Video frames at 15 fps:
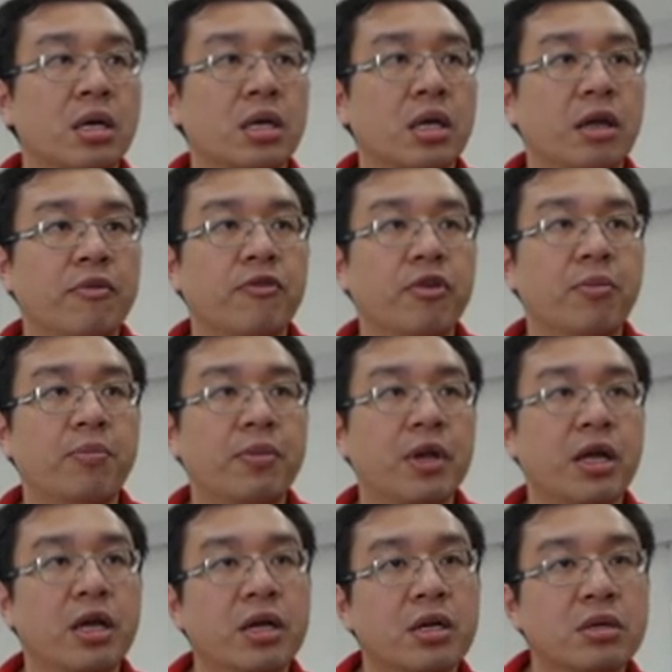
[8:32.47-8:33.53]
if you
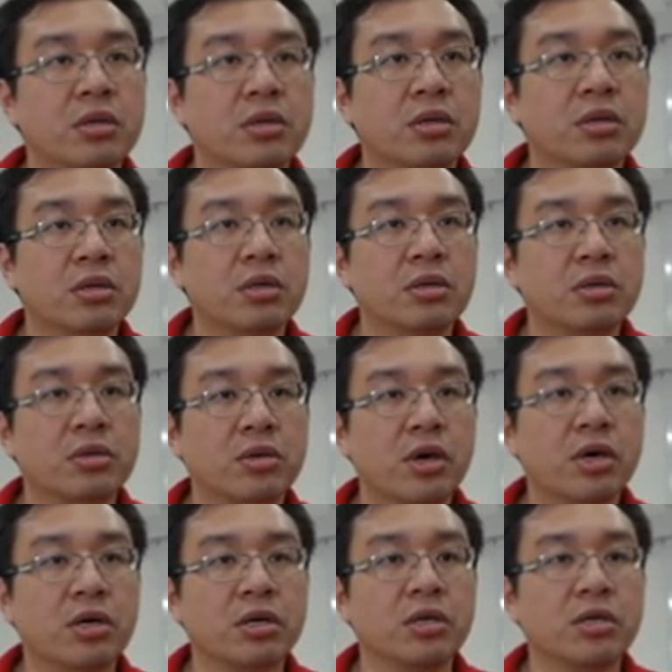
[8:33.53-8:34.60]
play
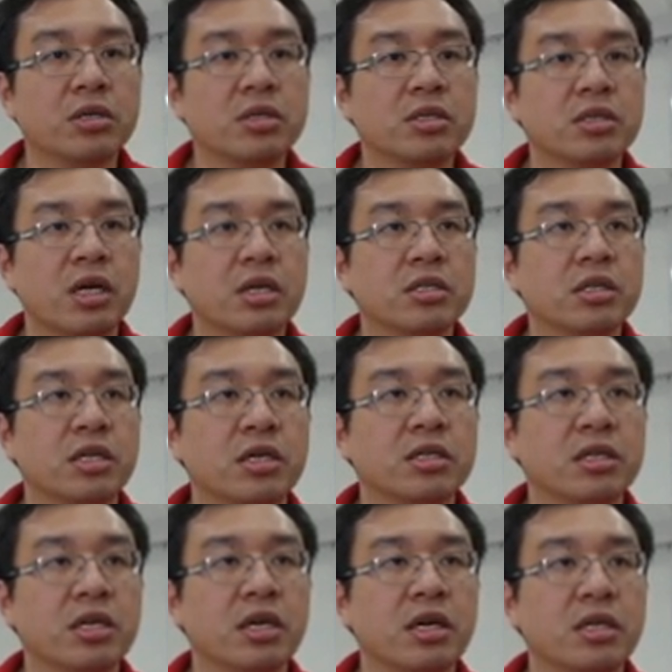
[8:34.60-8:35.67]
wrong, such as
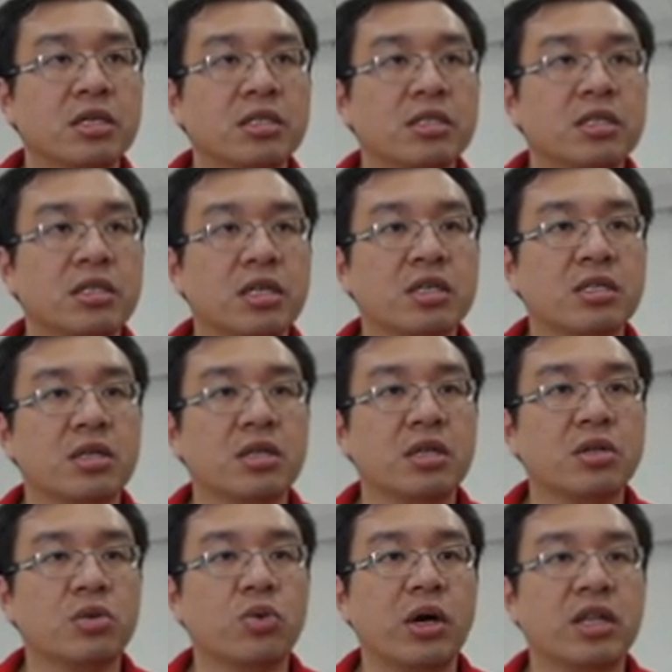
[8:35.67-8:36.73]
h6
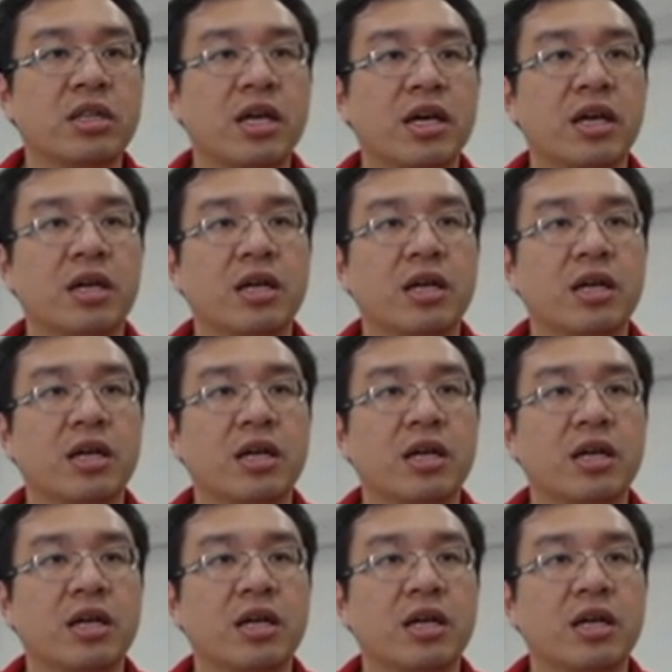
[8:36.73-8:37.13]
to attack